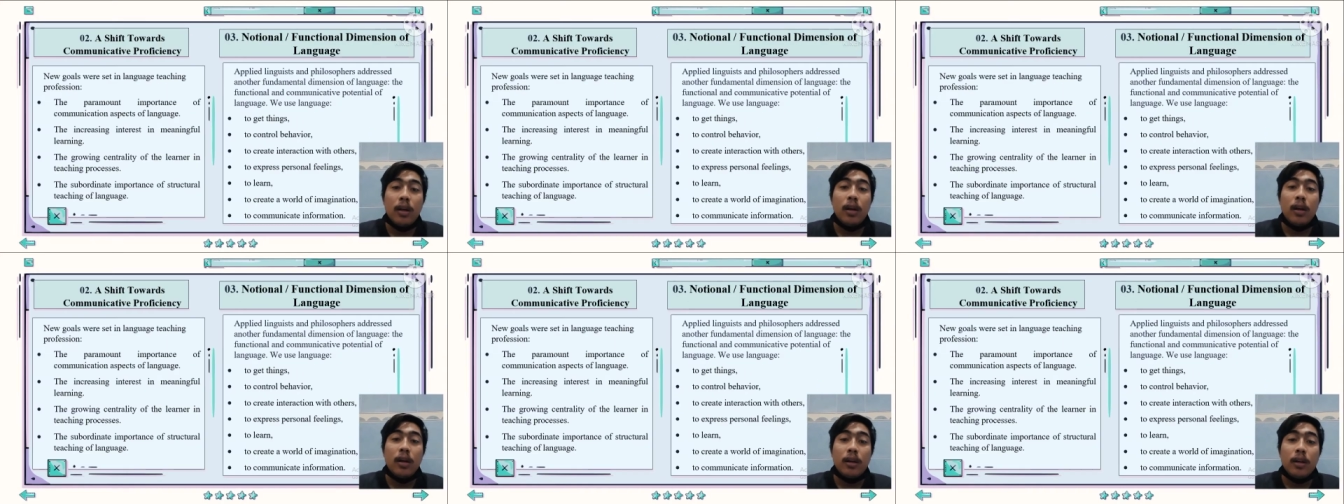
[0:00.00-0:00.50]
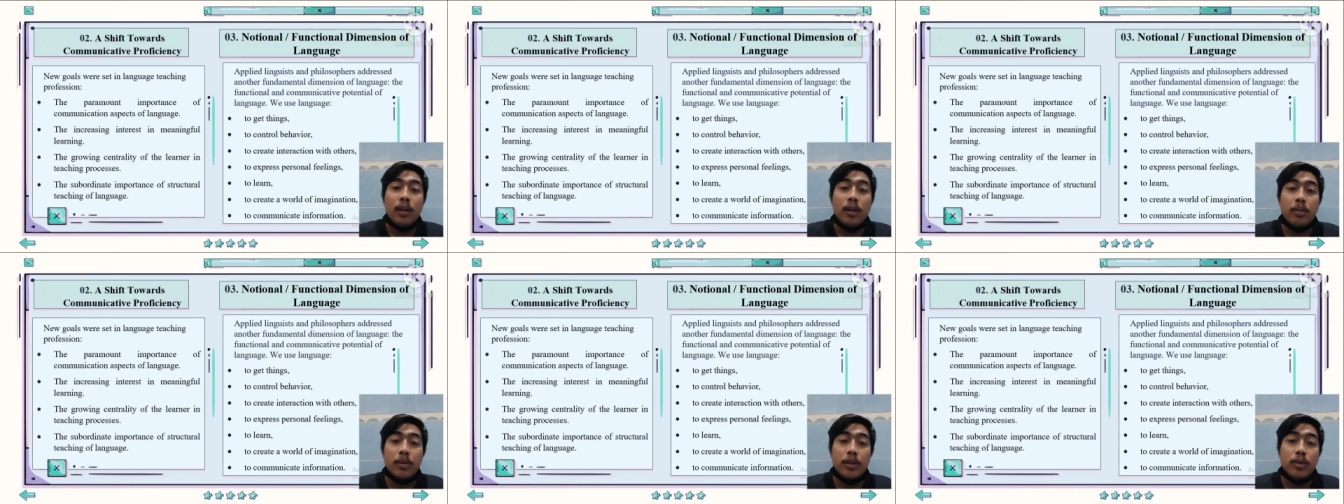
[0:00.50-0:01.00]
And then
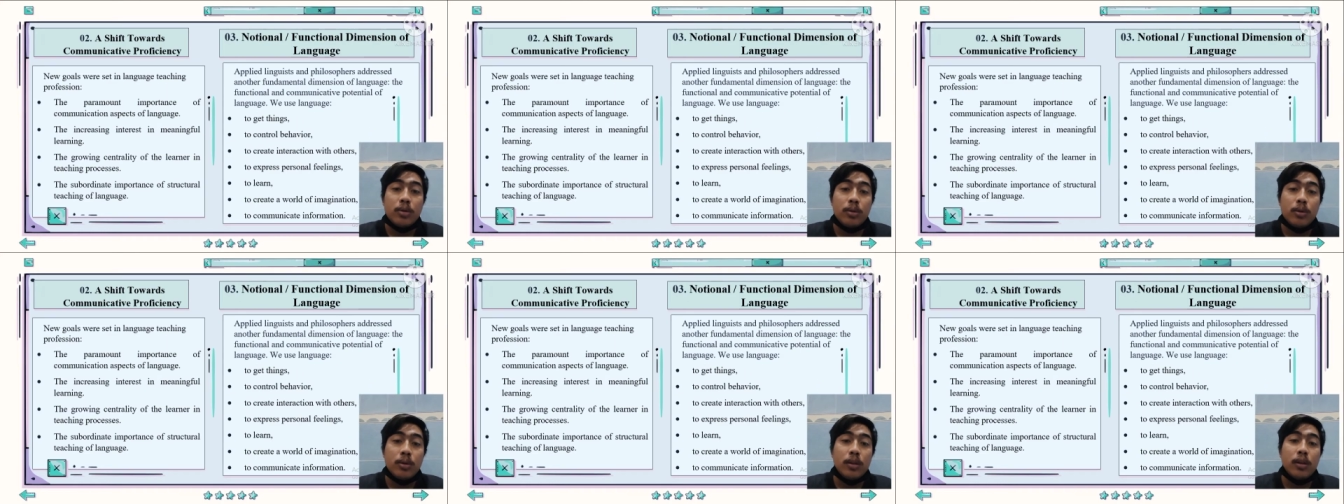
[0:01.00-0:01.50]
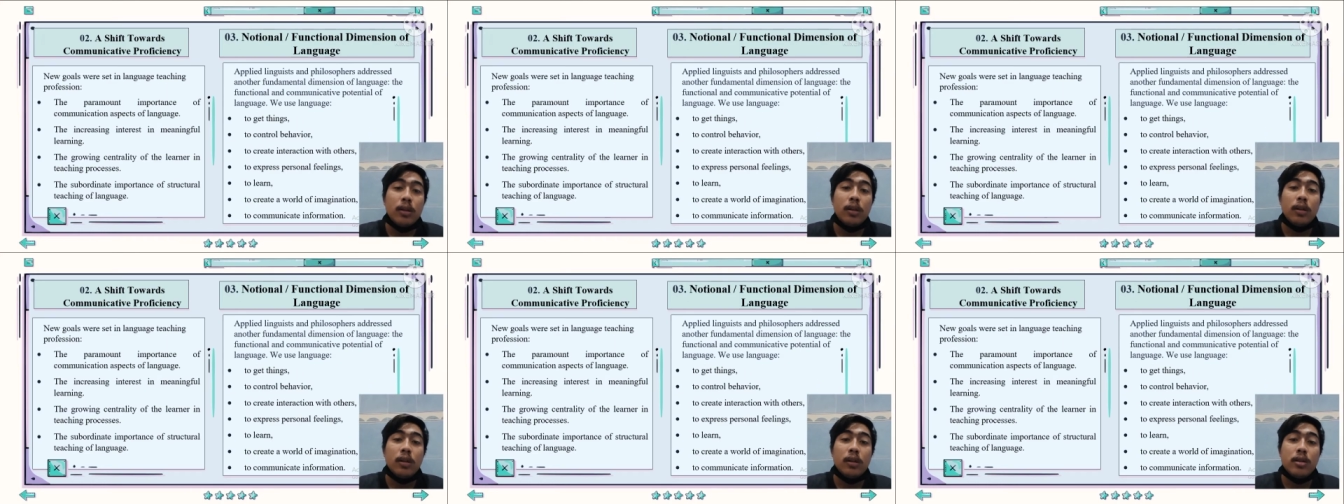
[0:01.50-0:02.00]
number two,
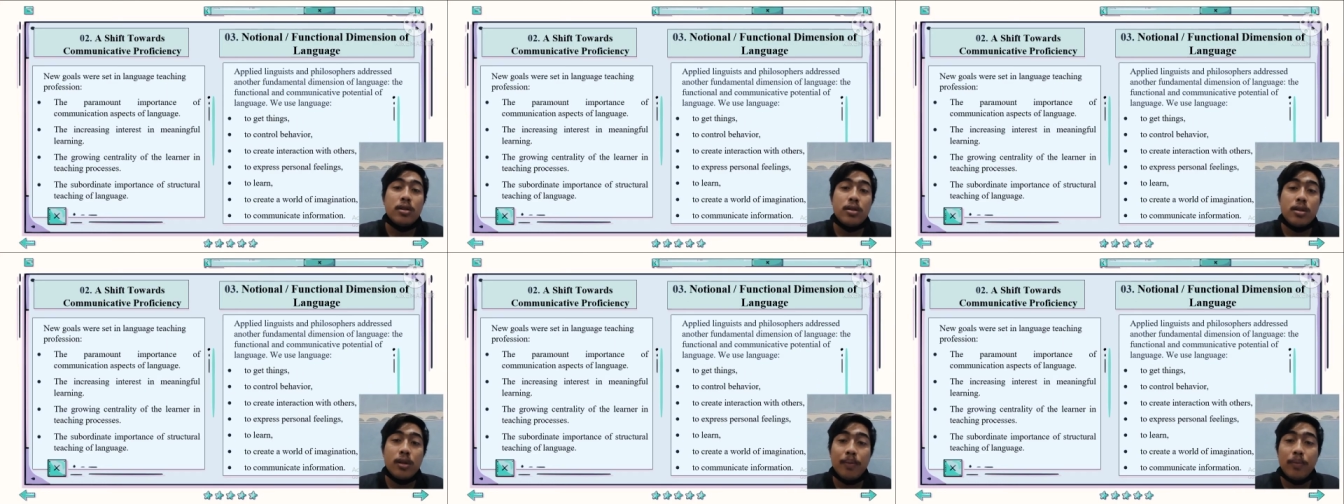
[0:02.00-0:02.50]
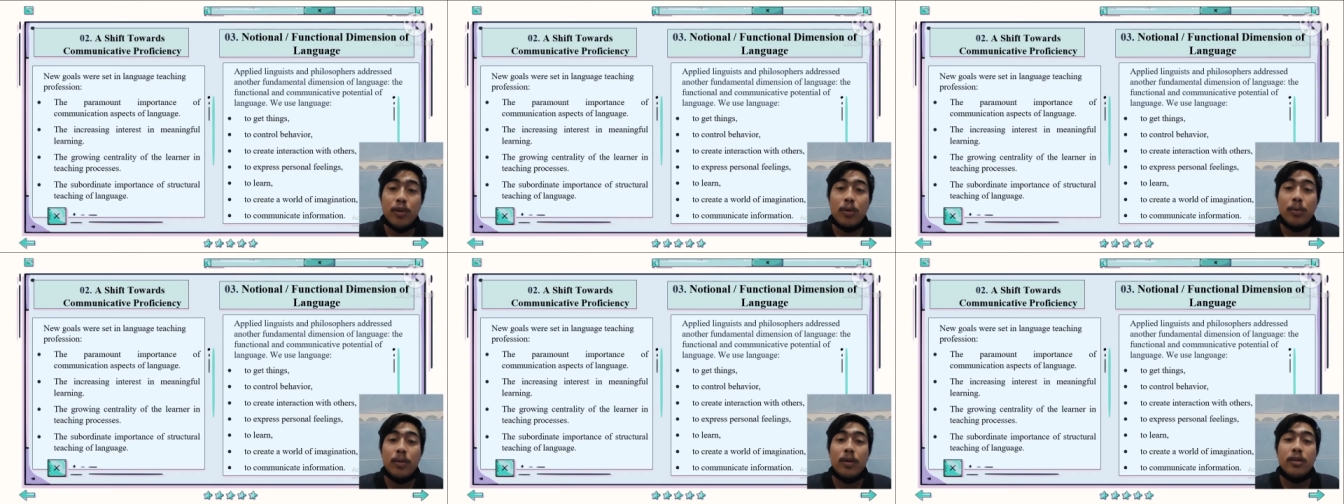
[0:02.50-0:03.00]
shift
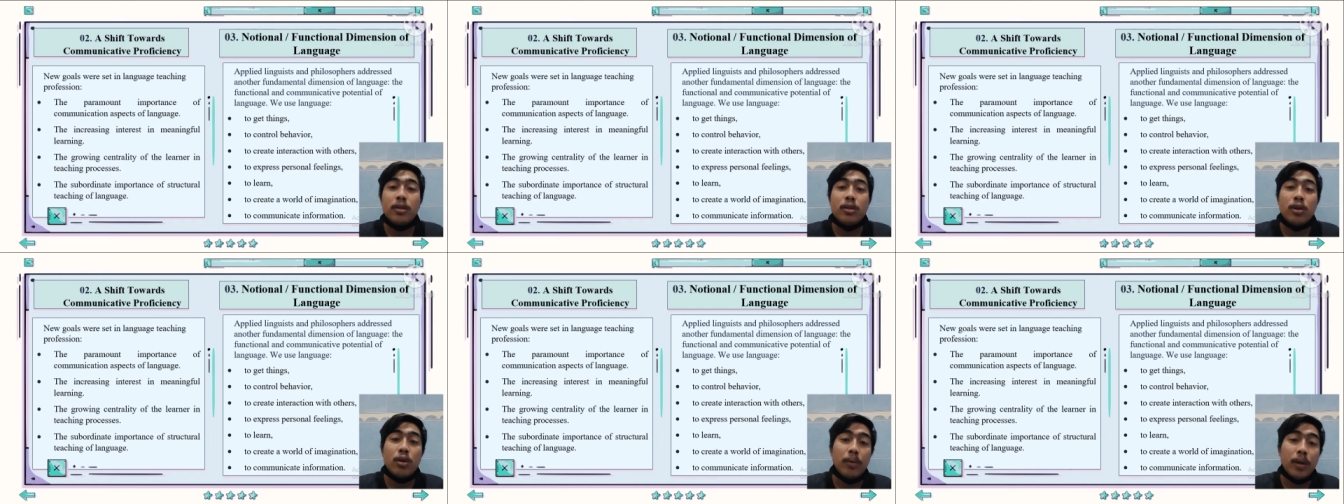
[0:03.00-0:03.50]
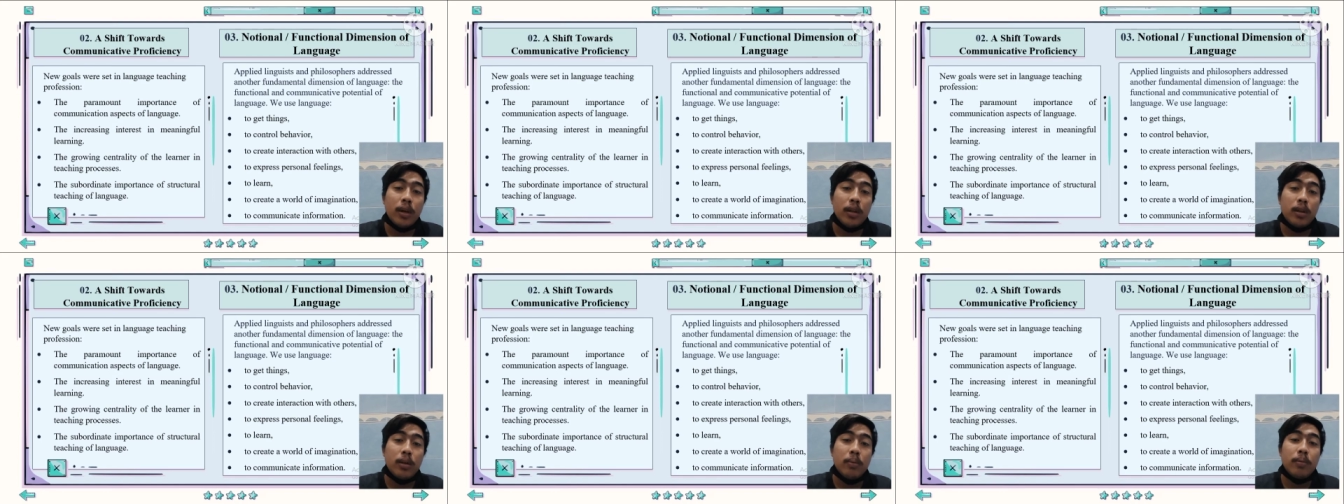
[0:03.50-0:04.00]
toward
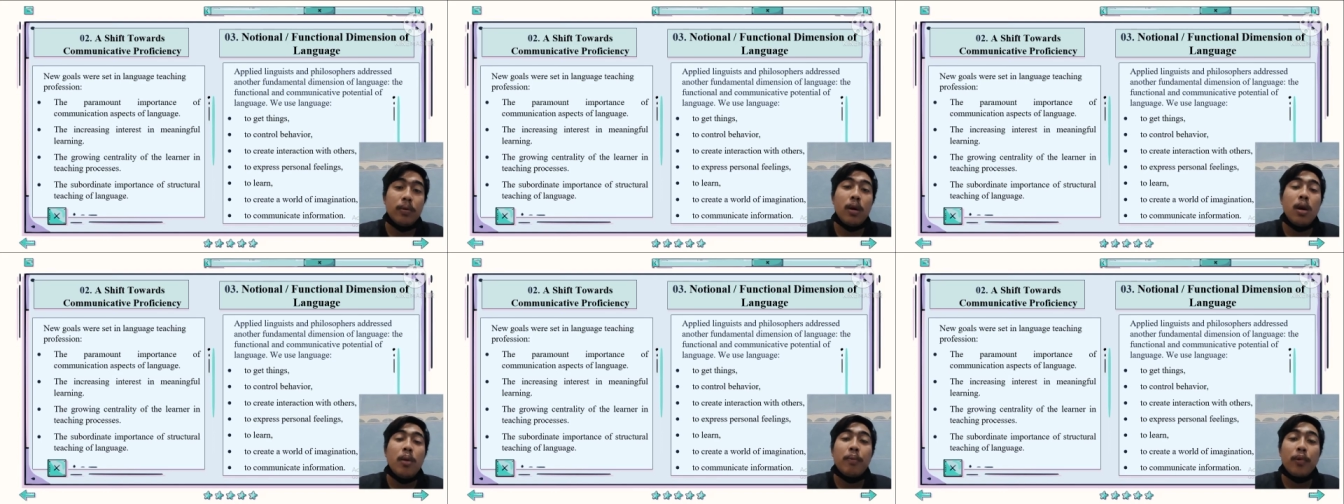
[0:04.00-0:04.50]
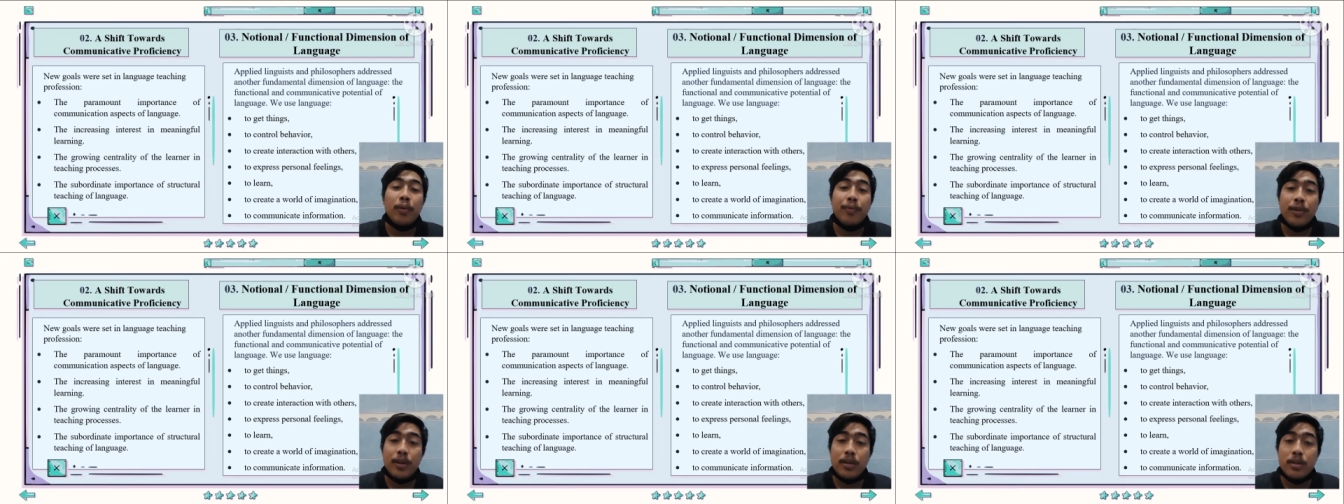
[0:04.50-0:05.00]
communicative
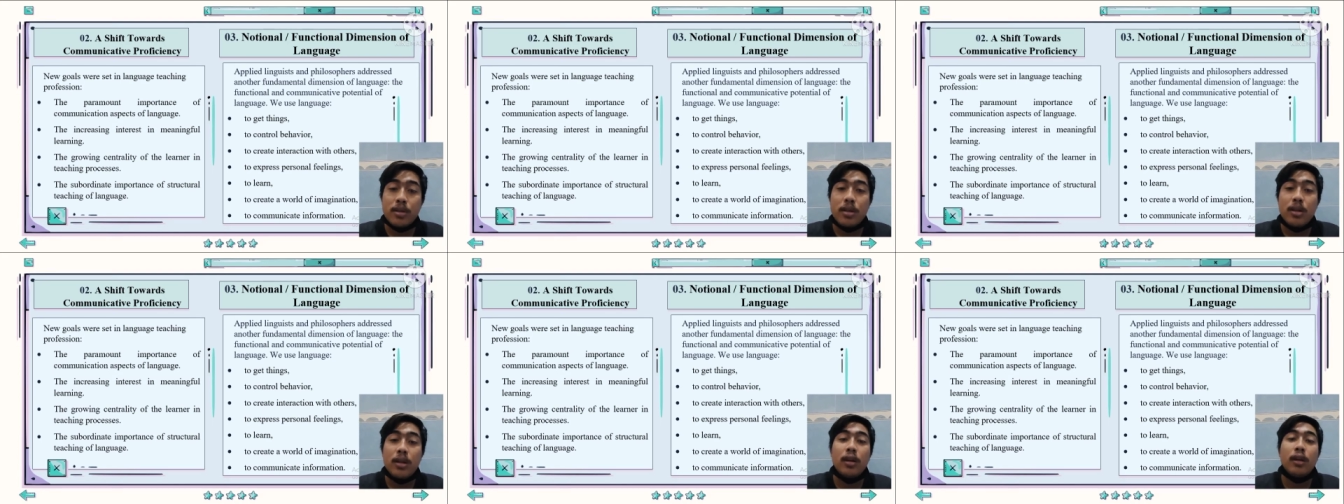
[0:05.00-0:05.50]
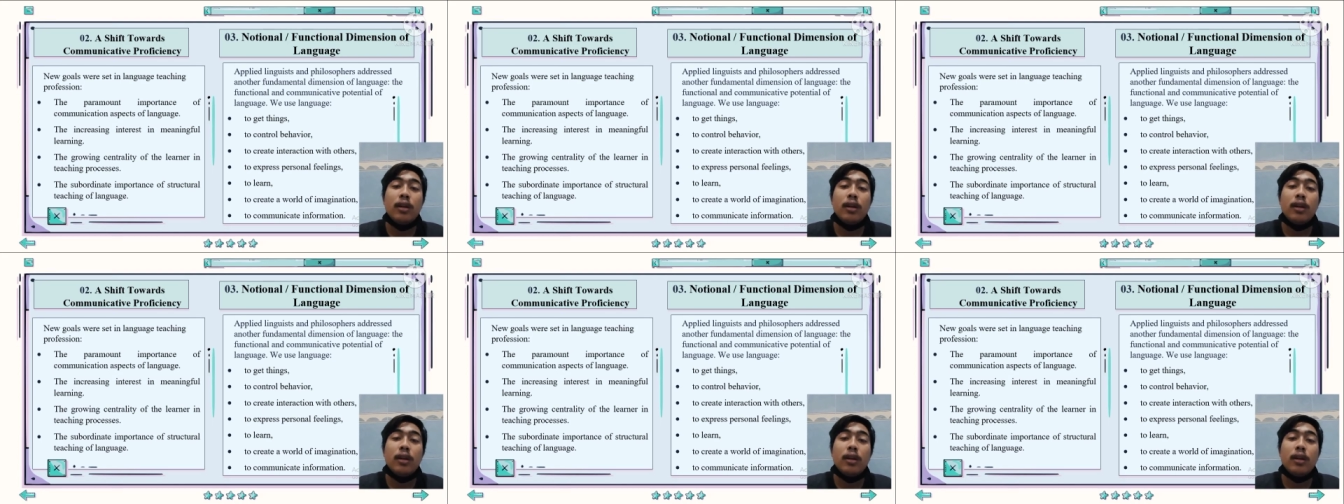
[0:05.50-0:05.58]
proficiency,